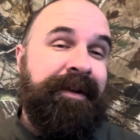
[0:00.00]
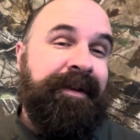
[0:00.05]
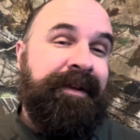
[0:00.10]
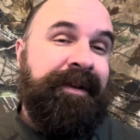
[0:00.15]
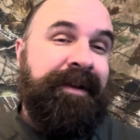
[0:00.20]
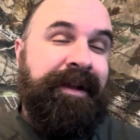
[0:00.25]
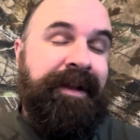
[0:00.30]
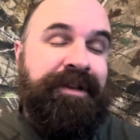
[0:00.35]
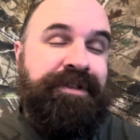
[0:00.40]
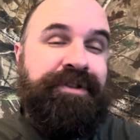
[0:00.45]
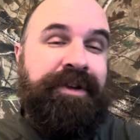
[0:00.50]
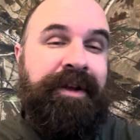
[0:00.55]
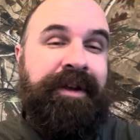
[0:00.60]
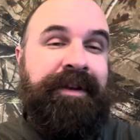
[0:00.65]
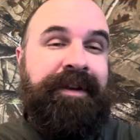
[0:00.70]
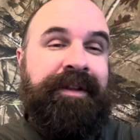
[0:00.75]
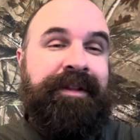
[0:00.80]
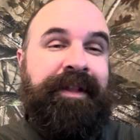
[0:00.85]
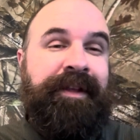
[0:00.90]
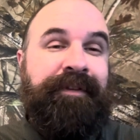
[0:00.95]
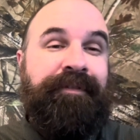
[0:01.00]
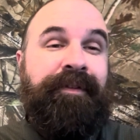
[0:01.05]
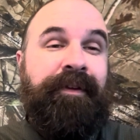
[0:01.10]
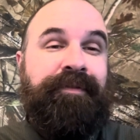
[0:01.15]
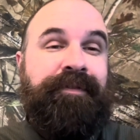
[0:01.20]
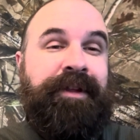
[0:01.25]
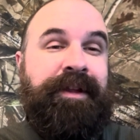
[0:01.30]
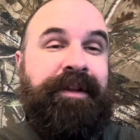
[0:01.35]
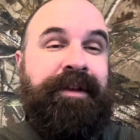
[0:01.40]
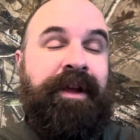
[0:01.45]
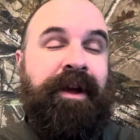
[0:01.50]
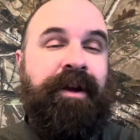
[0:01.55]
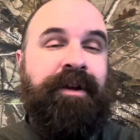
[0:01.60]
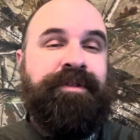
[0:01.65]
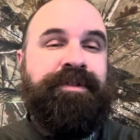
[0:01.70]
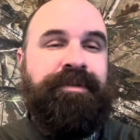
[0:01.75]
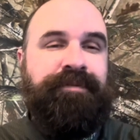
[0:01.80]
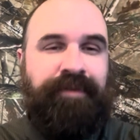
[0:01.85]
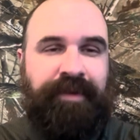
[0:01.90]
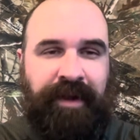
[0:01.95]
and I shot it at 15
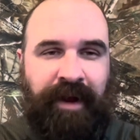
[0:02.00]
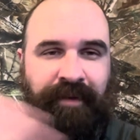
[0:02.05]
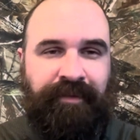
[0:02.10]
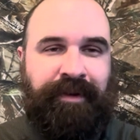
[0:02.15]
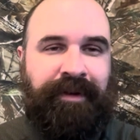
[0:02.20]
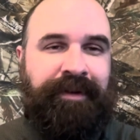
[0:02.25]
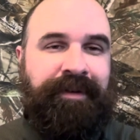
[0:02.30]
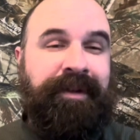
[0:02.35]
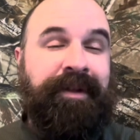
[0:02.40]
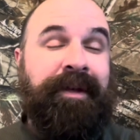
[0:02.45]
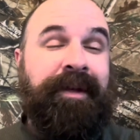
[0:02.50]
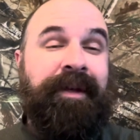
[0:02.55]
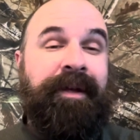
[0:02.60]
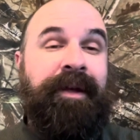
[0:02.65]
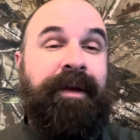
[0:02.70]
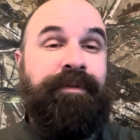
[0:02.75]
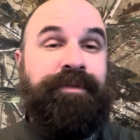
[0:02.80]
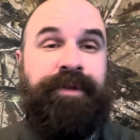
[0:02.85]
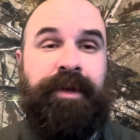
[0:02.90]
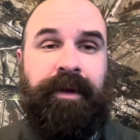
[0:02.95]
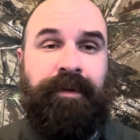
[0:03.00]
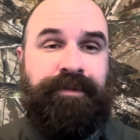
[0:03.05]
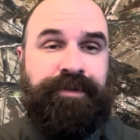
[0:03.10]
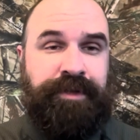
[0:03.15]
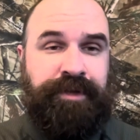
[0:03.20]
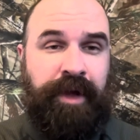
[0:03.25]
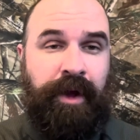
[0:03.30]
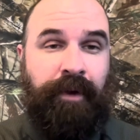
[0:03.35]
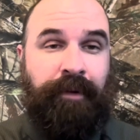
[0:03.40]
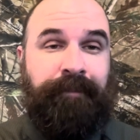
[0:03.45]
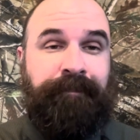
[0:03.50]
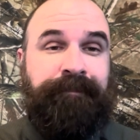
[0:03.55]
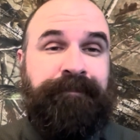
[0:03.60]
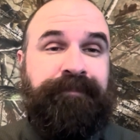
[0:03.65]
yards and recovered it. It was a doe.